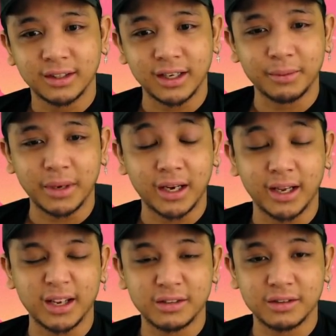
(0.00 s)
And I
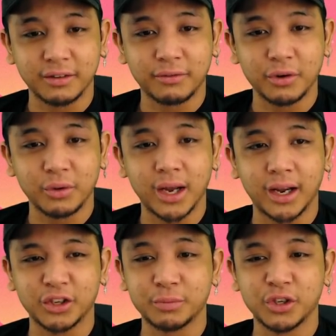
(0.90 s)
guess the fourth
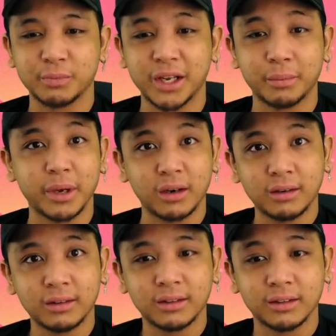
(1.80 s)
Hokage just made it
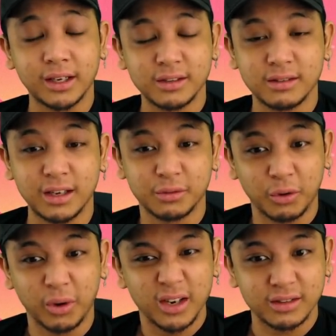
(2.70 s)
better? That's
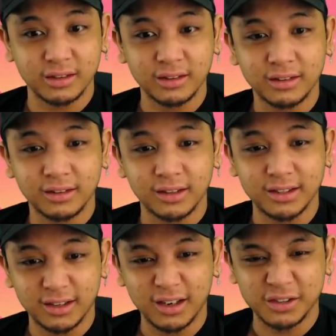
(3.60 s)
crazy.
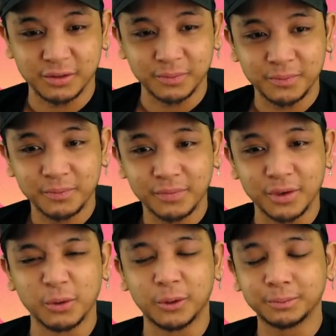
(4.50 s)
That's awesome.
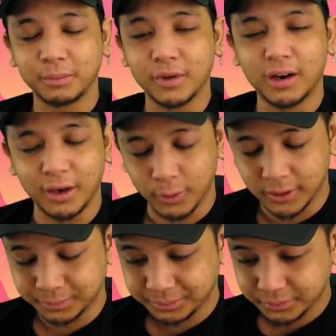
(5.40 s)
Cool. Alright,
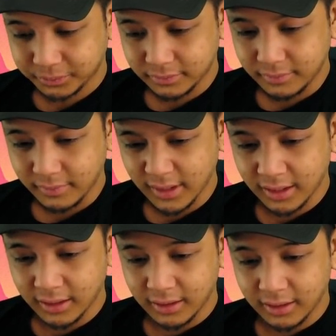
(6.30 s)
well,
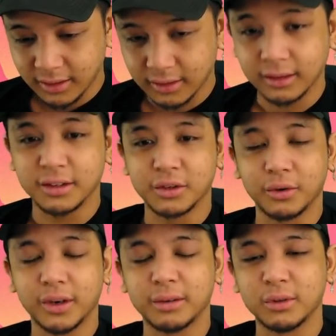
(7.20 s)
let's
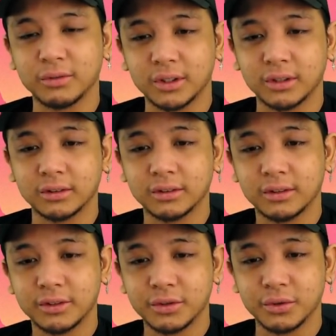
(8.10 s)
go ahead and move on
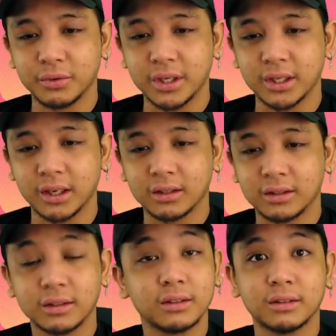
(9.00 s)
to the next
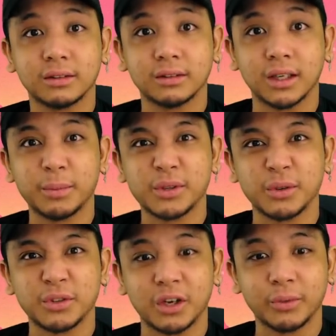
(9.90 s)

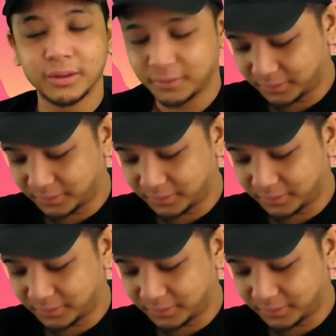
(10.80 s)
episode, shall we?